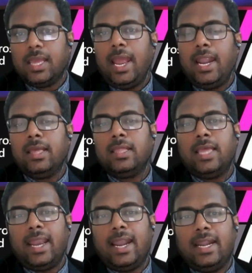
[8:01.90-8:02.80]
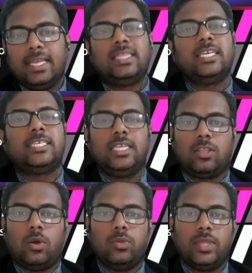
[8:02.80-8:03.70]
and the rent is
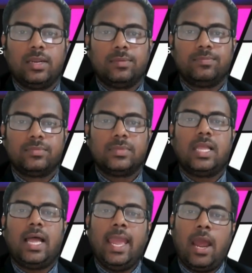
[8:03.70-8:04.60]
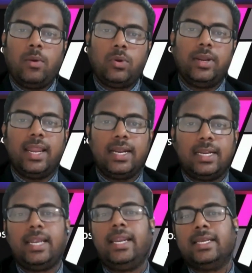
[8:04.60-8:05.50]
60,000. I have to
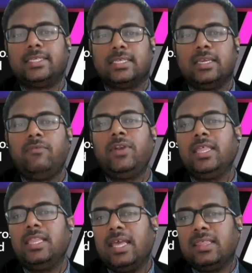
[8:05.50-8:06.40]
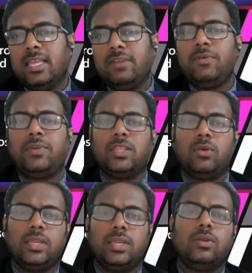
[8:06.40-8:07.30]
deduct TDS. If it is less than
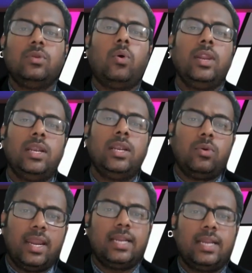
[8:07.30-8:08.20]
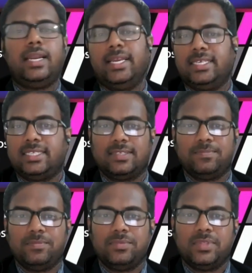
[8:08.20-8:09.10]
50,000, no need to deduct TDS.
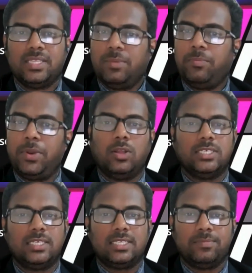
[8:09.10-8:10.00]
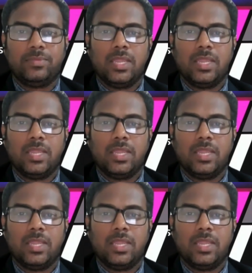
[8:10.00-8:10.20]
Simple logic, sir.